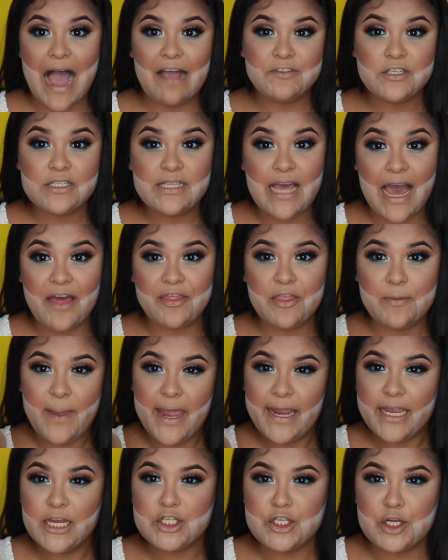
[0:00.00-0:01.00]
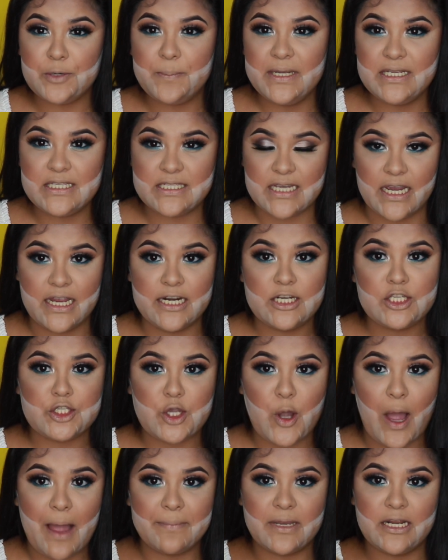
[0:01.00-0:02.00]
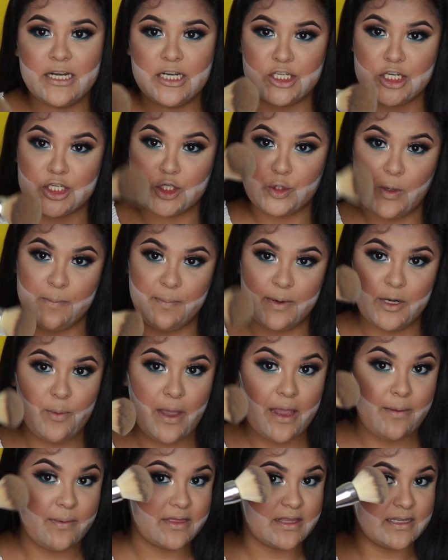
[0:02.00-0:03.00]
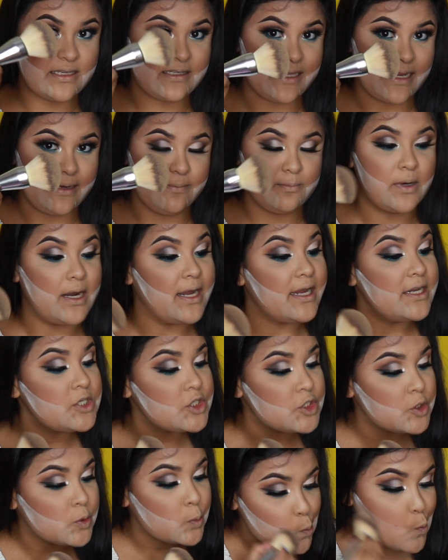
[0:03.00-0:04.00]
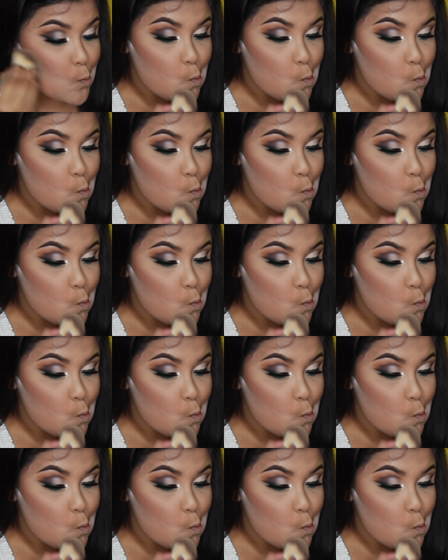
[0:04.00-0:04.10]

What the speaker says: After that, the baking should be done, so I'm gonna just sweep it away with the same brush.